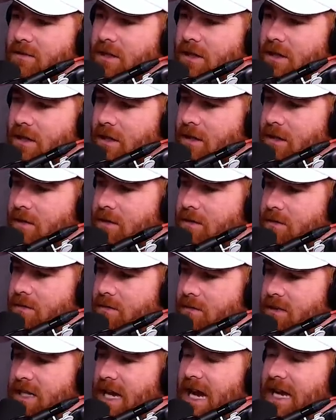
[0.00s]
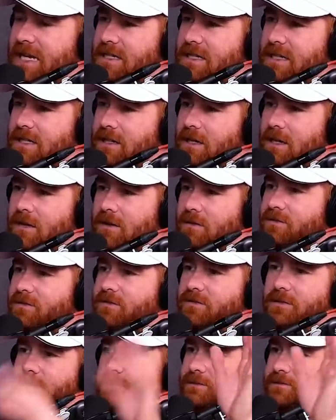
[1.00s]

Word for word: uh, the idea oh, of. Oh, yeah.